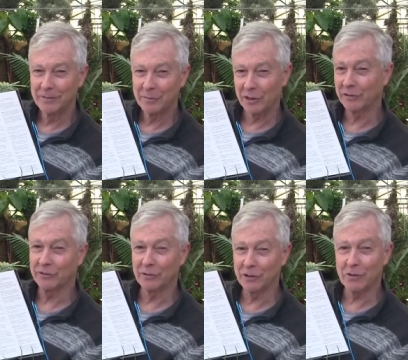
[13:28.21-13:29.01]
Pretty
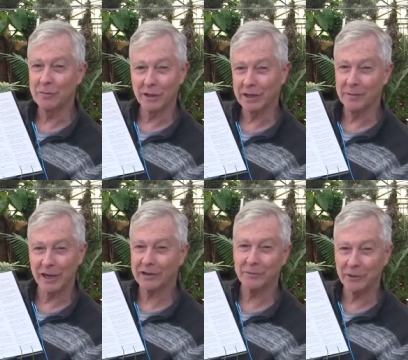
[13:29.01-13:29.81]
soon you can become
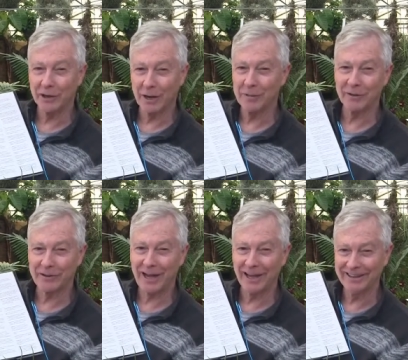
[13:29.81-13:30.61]
an expert. How about
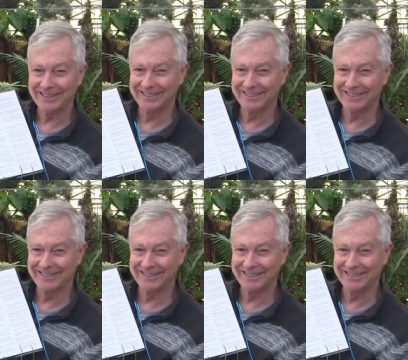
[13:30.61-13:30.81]
that?